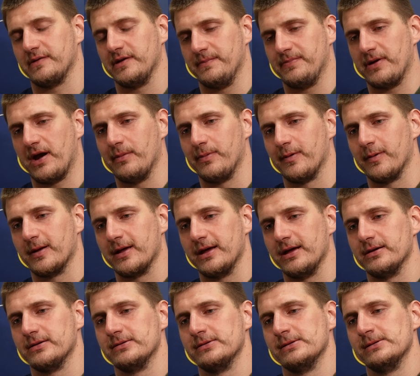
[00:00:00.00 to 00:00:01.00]
Probably
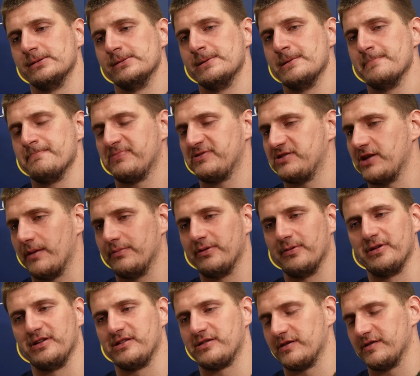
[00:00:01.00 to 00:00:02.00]
stop them
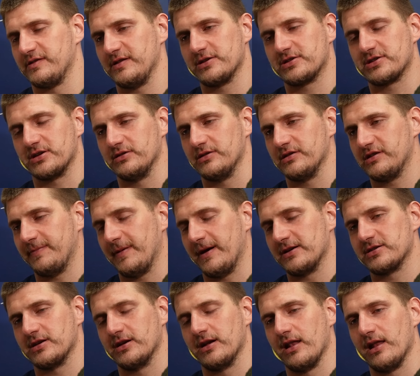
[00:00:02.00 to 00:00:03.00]
in transition,
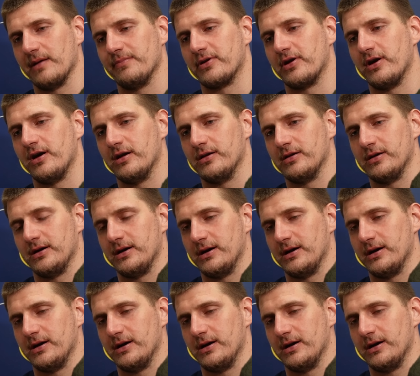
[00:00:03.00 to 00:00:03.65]
especially LeBron.